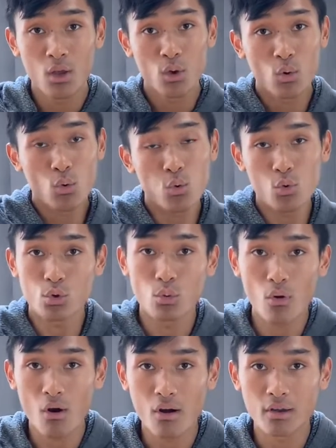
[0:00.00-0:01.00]
who you
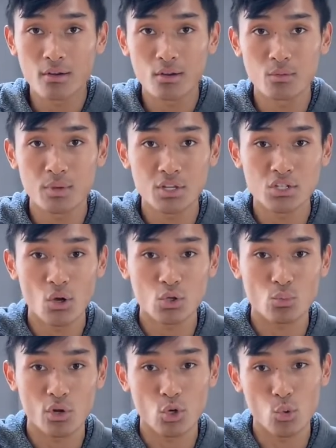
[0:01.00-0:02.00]
are, you know what I mean? It shows
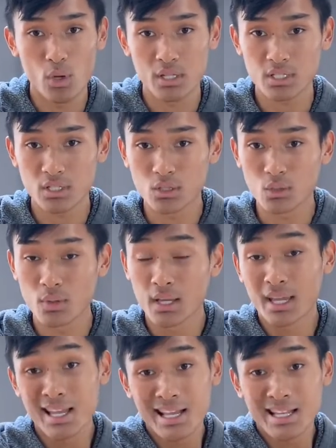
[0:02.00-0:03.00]
what you're willing to do
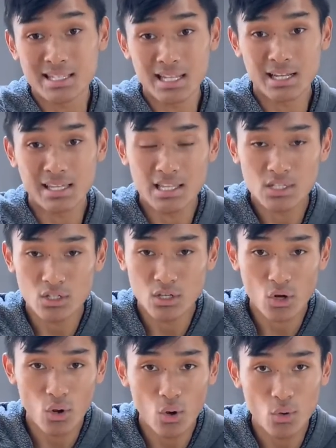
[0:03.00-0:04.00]
to get to your
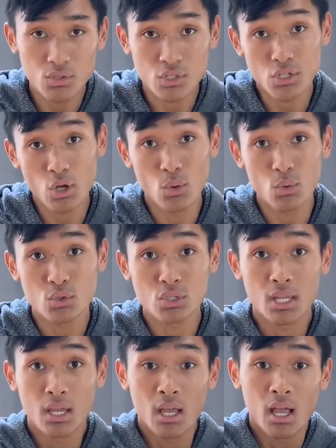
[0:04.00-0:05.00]
goals. It shows
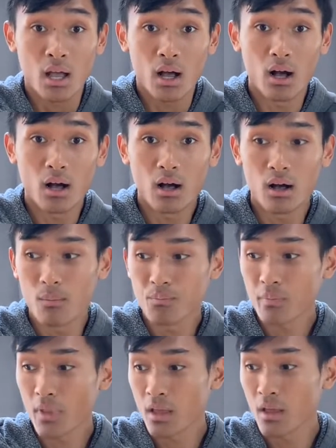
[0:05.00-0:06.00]

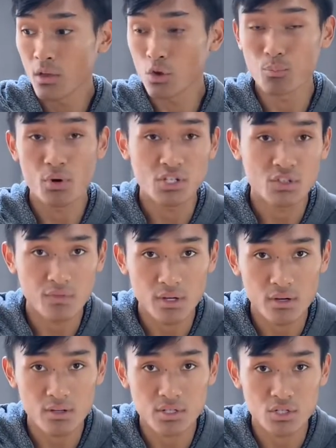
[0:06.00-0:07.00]
your
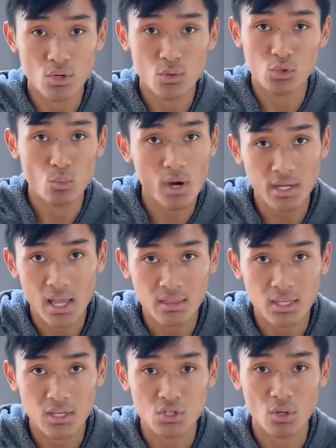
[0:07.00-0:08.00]
perseverance. It shows your work
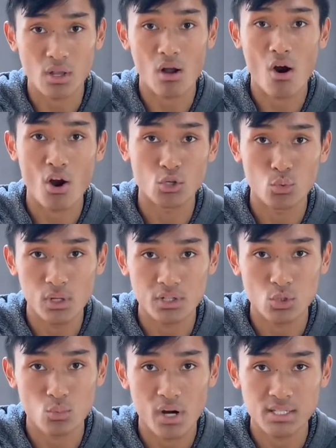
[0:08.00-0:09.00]
ethic. It shows how hard you're willing to
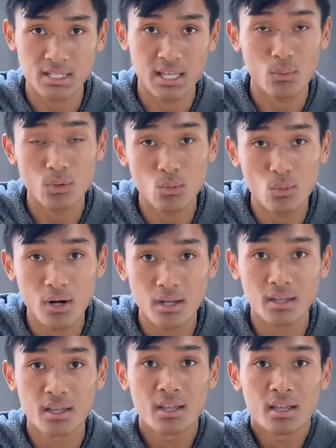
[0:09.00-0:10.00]
work to get what you want.
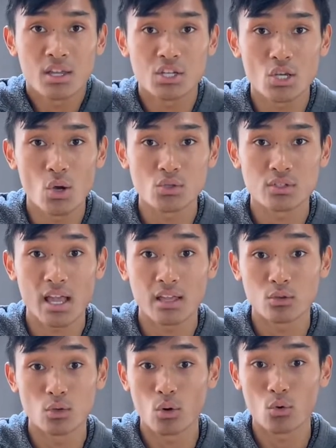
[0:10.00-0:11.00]
It shows that
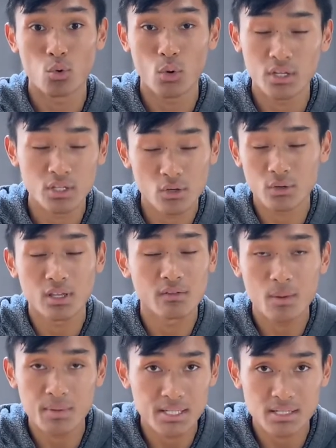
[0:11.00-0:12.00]
you don't quit, you don't give
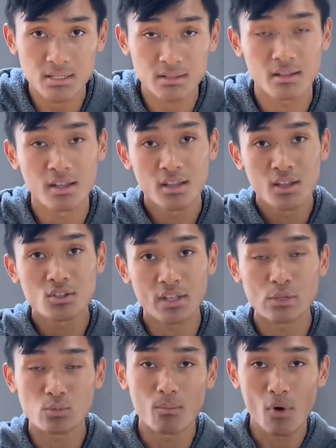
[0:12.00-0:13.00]
up easy. So
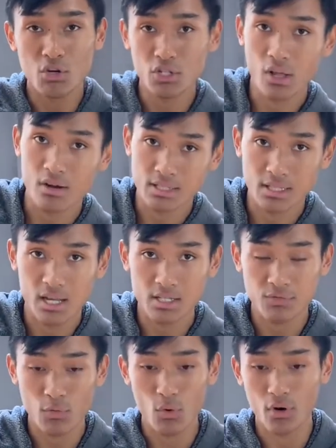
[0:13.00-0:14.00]
that's what martial arts does
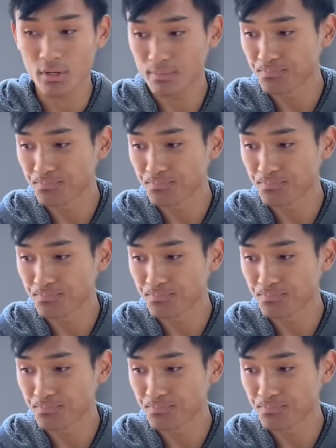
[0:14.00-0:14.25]
for